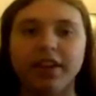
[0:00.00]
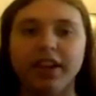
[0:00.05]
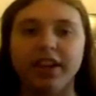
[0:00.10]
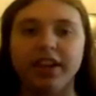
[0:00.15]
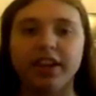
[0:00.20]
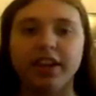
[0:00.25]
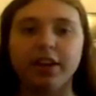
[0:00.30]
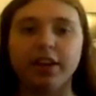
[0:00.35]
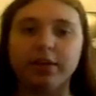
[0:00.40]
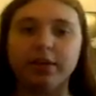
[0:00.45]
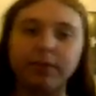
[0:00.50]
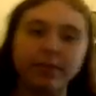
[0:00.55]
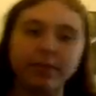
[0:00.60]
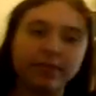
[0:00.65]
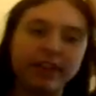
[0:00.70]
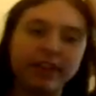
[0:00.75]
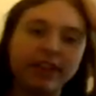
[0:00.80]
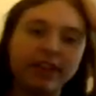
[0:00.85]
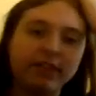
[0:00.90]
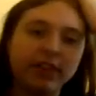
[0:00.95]
Even though
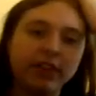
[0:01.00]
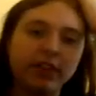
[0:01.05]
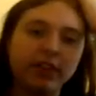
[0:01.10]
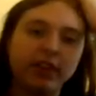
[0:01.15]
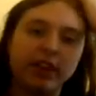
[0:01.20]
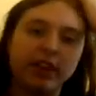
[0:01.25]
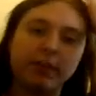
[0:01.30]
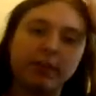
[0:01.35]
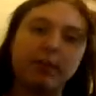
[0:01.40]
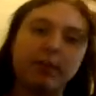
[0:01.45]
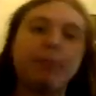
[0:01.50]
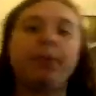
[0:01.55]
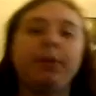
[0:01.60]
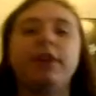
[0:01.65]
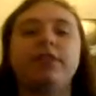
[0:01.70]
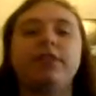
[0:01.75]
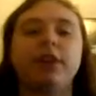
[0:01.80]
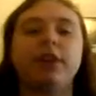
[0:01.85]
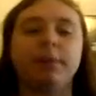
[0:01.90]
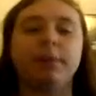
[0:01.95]
a lot of people
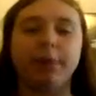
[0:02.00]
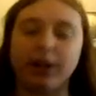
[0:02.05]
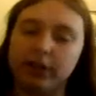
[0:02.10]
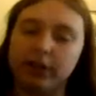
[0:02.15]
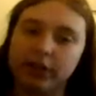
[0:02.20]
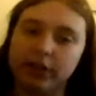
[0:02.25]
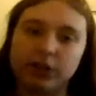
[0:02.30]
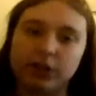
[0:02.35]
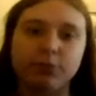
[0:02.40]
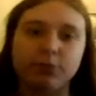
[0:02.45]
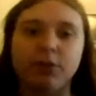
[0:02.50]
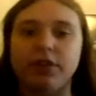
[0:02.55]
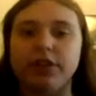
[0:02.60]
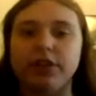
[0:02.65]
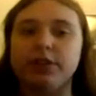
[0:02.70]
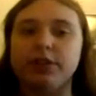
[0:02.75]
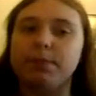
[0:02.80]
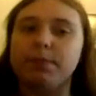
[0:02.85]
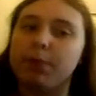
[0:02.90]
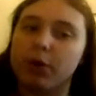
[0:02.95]
have compared this movie
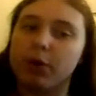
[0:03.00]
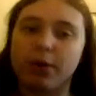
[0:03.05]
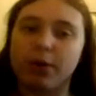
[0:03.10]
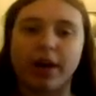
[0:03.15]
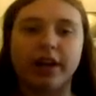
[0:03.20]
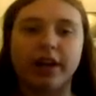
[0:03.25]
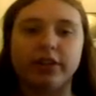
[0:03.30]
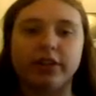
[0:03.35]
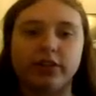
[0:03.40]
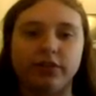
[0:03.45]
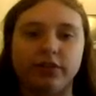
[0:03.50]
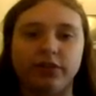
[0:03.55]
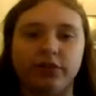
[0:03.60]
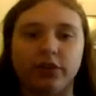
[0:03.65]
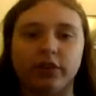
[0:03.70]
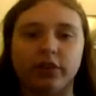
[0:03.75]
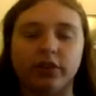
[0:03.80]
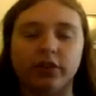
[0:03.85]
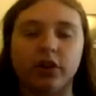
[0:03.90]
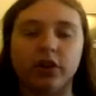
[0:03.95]
to Pocahontas and
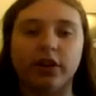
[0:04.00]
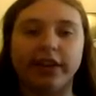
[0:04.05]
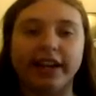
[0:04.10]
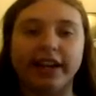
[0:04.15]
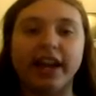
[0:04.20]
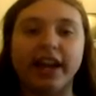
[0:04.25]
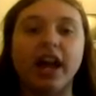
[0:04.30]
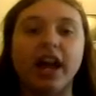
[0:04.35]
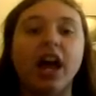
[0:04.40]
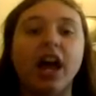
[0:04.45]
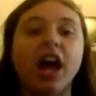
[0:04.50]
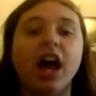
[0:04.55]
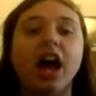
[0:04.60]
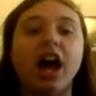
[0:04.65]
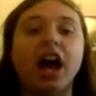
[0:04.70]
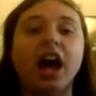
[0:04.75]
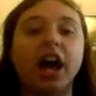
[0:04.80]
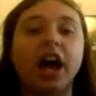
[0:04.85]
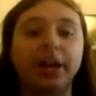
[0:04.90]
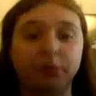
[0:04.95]
FernGully,
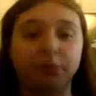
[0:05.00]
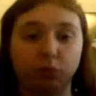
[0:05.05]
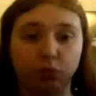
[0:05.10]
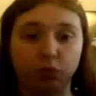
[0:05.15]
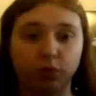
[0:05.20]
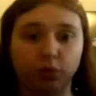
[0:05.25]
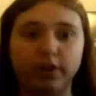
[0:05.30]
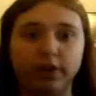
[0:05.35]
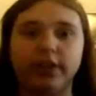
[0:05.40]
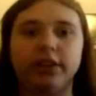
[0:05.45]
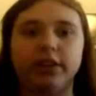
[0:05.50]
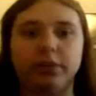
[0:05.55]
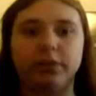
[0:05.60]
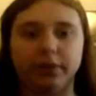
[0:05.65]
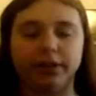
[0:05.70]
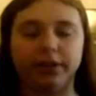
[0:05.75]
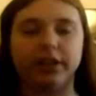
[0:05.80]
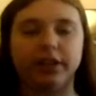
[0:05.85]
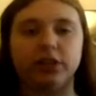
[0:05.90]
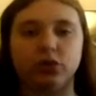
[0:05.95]
I really,
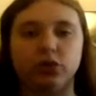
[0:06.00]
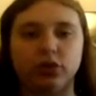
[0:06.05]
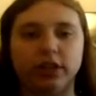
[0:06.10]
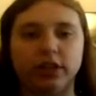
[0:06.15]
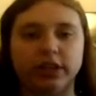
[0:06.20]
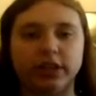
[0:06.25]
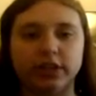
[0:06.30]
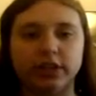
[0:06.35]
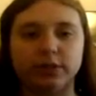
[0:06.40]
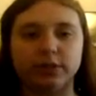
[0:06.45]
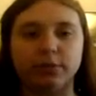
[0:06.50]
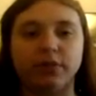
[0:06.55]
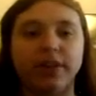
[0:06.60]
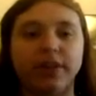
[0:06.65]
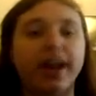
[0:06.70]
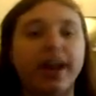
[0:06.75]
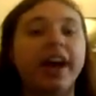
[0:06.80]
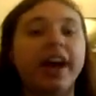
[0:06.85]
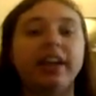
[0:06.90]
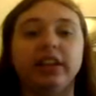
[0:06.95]
really enjoy this
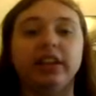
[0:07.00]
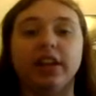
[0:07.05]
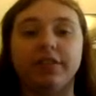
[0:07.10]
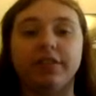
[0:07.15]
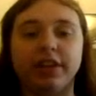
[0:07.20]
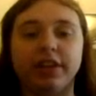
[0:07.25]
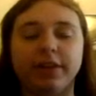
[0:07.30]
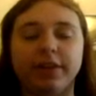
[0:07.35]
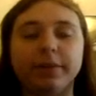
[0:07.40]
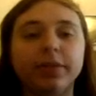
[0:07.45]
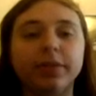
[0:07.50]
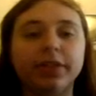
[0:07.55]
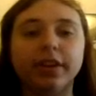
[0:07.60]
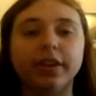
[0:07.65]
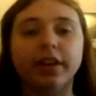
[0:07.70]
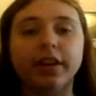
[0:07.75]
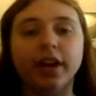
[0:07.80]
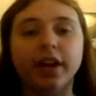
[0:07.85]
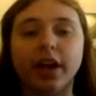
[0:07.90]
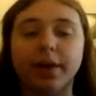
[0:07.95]
movie. I love it.
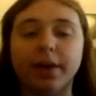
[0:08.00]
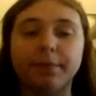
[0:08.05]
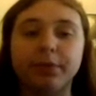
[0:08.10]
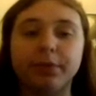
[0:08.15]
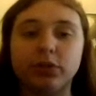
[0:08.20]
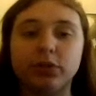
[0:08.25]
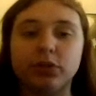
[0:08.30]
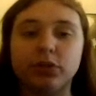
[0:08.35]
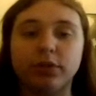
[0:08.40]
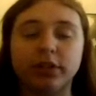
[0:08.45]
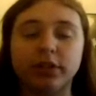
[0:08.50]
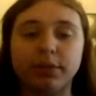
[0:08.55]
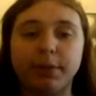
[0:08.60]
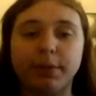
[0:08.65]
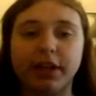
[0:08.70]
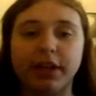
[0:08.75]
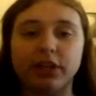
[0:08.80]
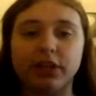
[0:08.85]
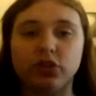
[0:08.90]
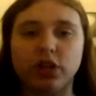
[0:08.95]
It's directed
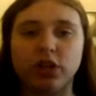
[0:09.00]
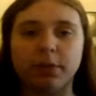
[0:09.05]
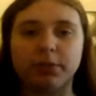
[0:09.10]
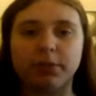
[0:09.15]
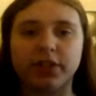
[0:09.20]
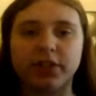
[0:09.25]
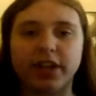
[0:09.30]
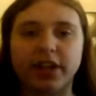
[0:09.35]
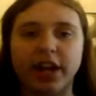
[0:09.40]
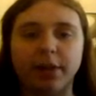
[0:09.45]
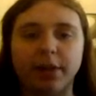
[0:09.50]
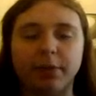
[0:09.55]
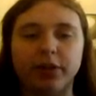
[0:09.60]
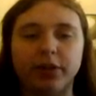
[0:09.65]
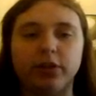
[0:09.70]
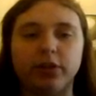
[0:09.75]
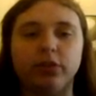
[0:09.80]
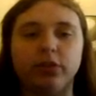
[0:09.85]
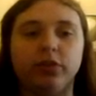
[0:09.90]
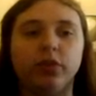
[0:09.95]
by James Cameron,
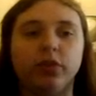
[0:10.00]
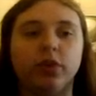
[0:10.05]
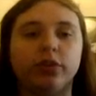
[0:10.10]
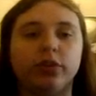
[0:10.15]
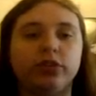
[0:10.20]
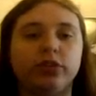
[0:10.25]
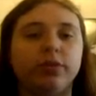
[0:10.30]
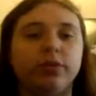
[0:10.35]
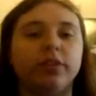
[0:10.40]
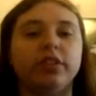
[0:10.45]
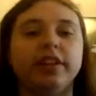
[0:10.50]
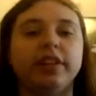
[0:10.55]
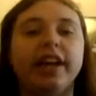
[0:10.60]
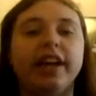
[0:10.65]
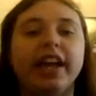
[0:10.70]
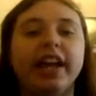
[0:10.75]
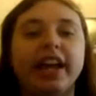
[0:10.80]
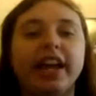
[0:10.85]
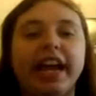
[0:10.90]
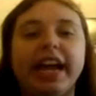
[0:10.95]
who of course directed
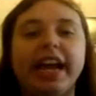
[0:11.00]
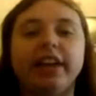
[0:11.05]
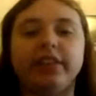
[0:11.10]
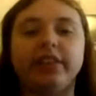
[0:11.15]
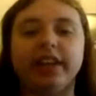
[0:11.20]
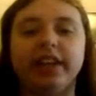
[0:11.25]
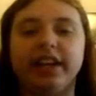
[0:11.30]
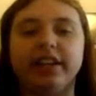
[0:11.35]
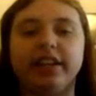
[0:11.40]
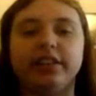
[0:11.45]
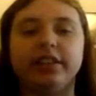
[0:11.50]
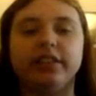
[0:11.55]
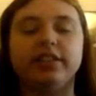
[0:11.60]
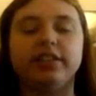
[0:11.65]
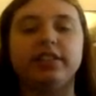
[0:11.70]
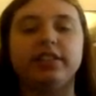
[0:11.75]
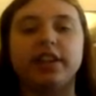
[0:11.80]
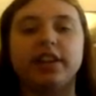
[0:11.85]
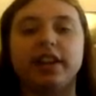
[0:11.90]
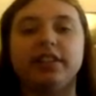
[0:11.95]
Aliens,
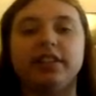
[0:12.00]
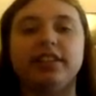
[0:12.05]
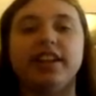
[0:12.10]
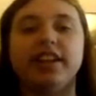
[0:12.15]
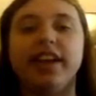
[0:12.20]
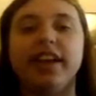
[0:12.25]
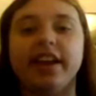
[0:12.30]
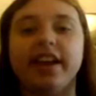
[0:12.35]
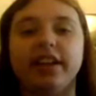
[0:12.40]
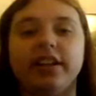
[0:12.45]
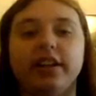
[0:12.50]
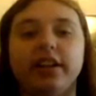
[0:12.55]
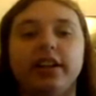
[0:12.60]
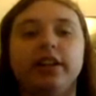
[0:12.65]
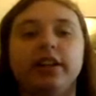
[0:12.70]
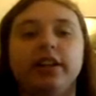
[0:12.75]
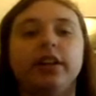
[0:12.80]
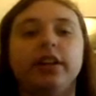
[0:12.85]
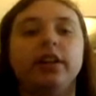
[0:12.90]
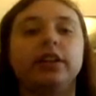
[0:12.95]

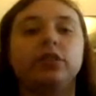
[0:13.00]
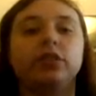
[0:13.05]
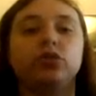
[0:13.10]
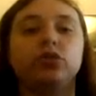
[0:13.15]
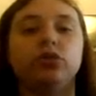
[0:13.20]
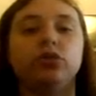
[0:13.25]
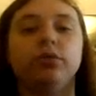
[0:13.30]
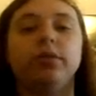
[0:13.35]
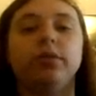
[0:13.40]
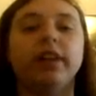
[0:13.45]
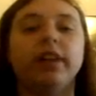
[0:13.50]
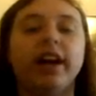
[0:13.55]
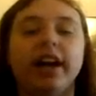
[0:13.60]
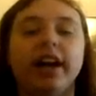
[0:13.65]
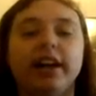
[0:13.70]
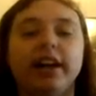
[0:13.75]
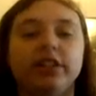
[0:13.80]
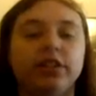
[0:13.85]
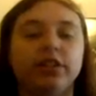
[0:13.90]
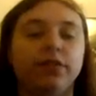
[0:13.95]
Titanic, True
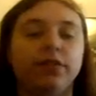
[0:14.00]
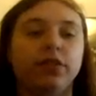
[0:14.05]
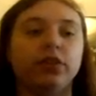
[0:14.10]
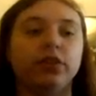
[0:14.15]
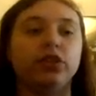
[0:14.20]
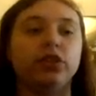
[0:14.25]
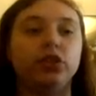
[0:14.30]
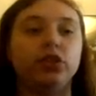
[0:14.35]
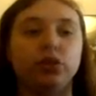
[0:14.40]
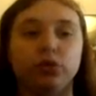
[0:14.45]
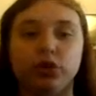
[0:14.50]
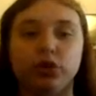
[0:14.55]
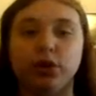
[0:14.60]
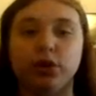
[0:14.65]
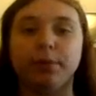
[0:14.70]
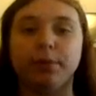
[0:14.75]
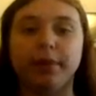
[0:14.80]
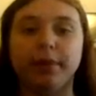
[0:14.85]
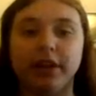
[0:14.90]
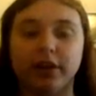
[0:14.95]
Lies, the first two
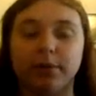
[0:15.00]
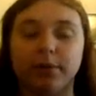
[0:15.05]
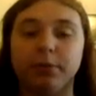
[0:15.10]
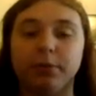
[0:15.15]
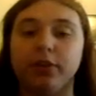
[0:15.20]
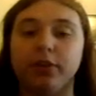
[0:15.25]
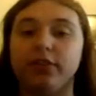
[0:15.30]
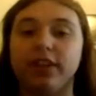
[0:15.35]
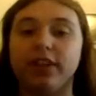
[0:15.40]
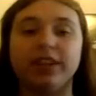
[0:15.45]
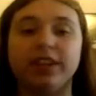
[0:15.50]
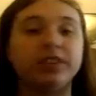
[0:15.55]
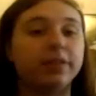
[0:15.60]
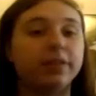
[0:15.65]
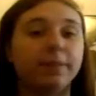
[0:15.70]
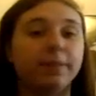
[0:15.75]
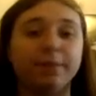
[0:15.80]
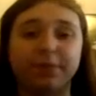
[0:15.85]
Terminator movies.